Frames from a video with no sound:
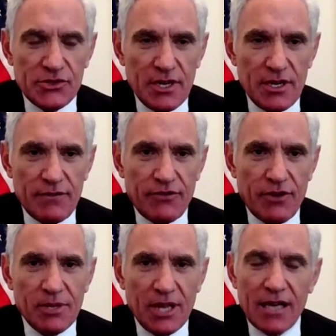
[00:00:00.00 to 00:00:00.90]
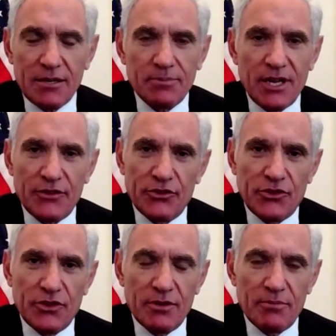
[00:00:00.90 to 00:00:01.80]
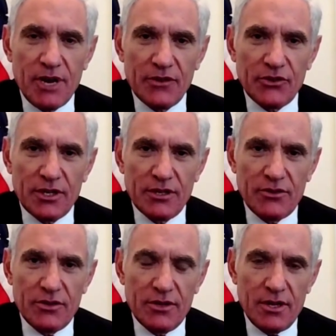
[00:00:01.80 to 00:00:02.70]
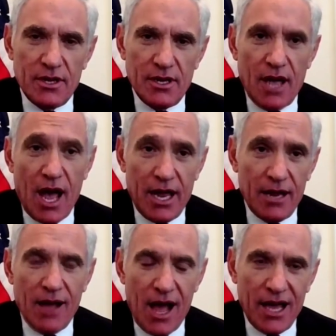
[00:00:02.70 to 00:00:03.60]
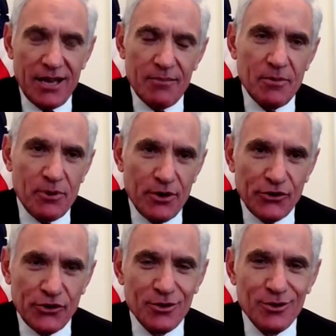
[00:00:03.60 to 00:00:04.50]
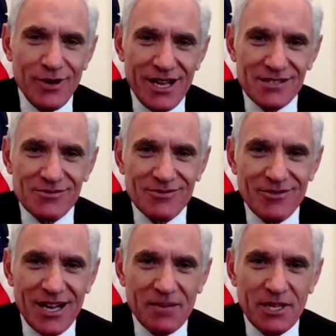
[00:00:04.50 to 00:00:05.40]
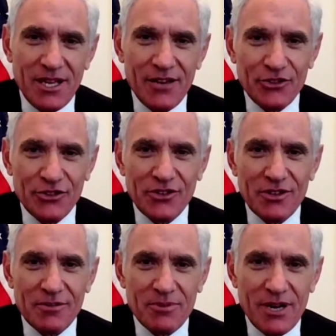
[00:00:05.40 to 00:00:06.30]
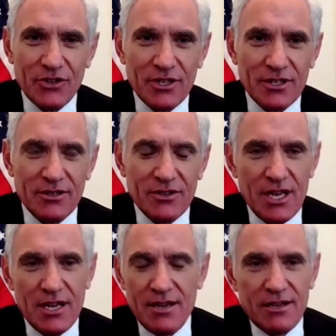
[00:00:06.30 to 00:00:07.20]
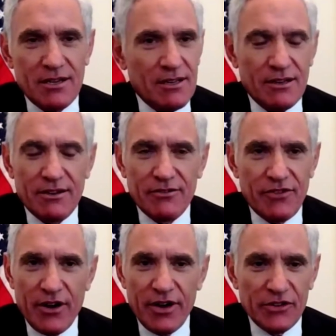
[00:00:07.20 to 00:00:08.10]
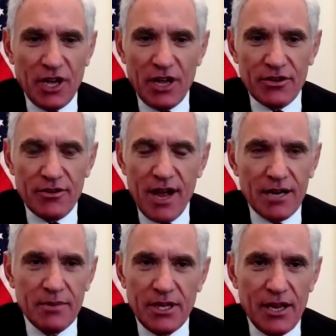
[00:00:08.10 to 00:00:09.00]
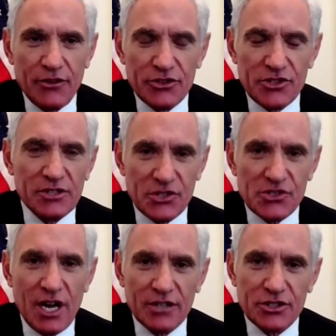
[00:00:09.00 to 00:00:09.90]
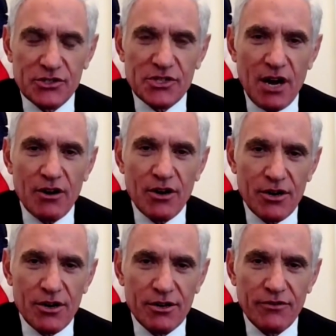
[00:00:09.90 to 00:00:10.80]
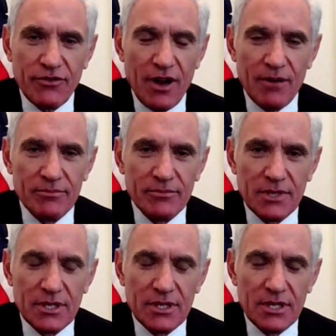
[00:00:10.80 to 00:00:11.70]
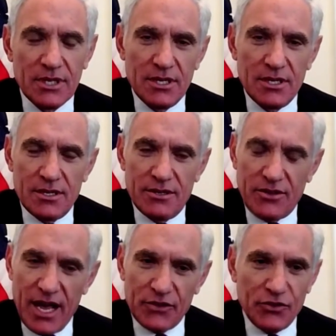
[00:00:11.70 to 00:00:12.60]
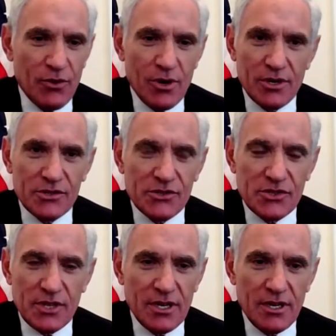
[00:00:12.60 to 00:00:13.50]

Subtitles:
from a lot of places to the president. I am a person who has recommendations to the president. Various other recommendations and discussions are heard from the task force.